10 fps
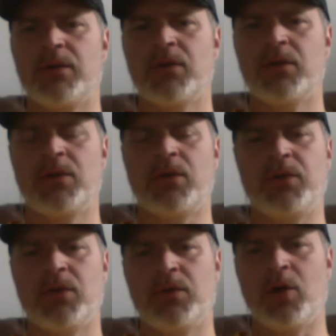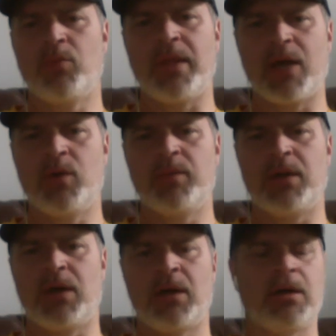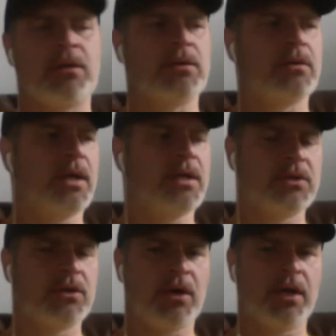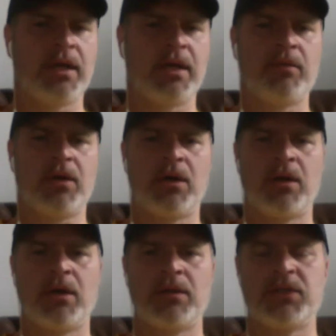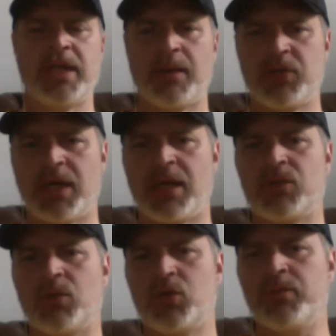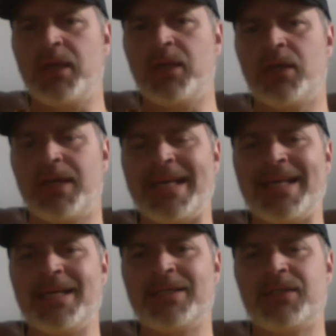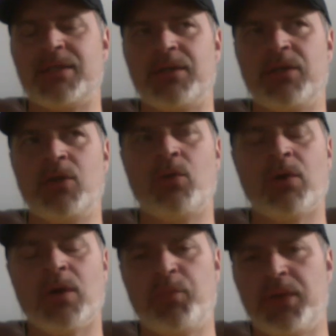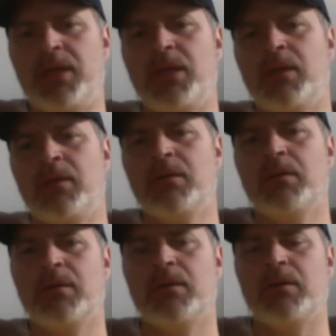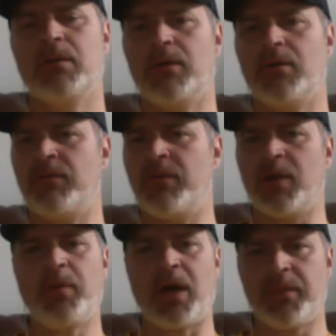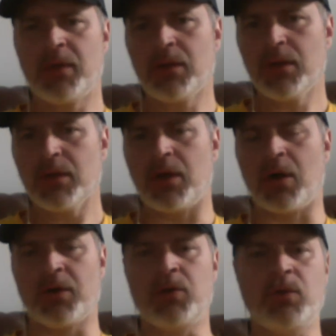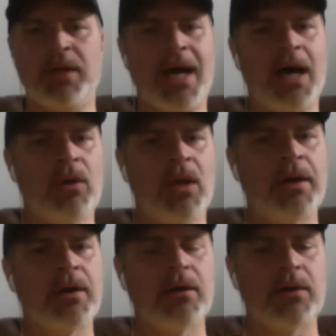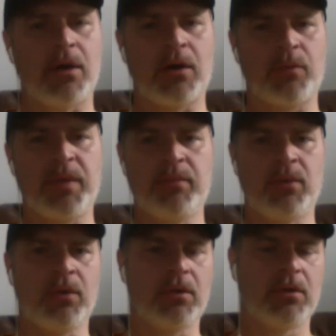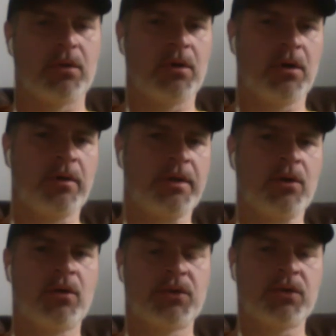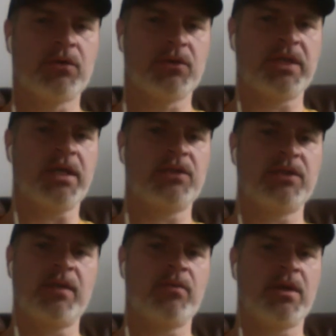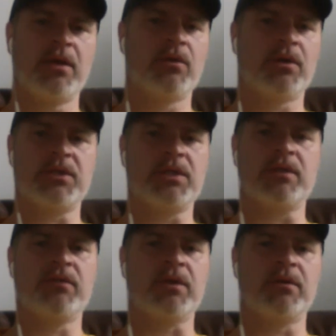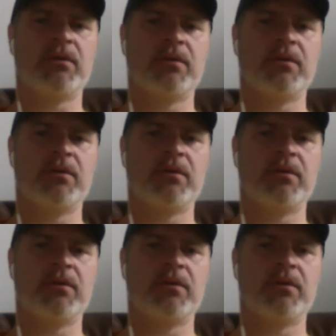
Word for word: You're you know your young black woman on instagram on snapchat social media is your opinion very popular are you an outlier are people in your circle saying the same thing or is it different